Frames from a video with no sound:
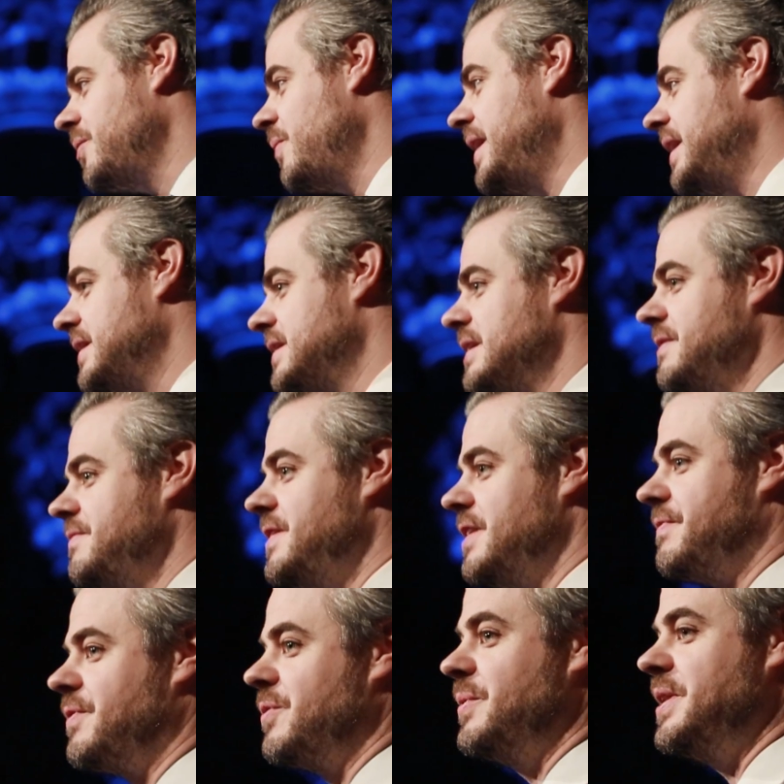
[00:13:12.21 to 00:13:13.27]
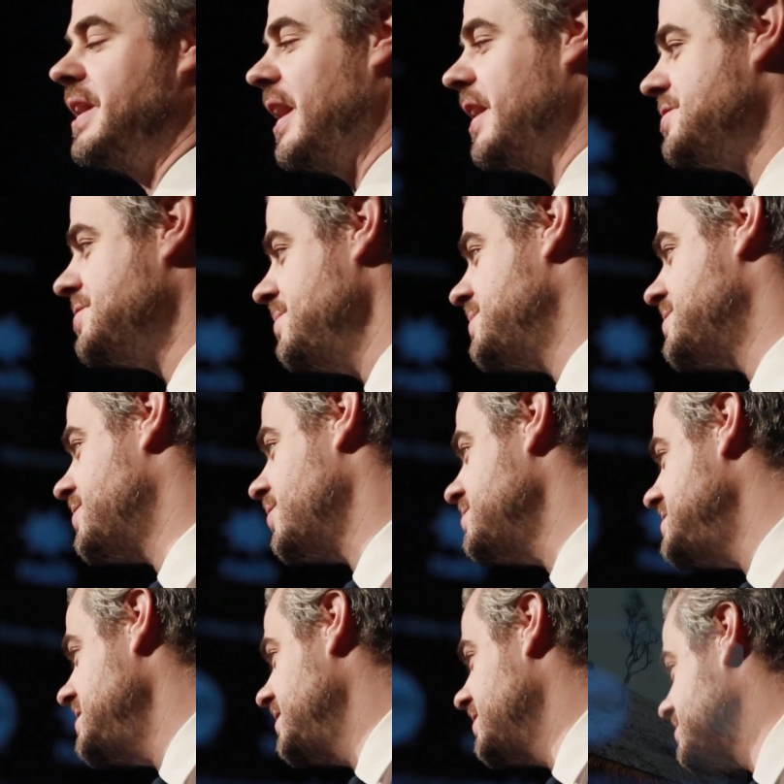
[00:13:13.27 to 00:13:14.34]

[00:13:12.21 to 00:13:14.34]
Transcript: I went and lived there for a week. She was 13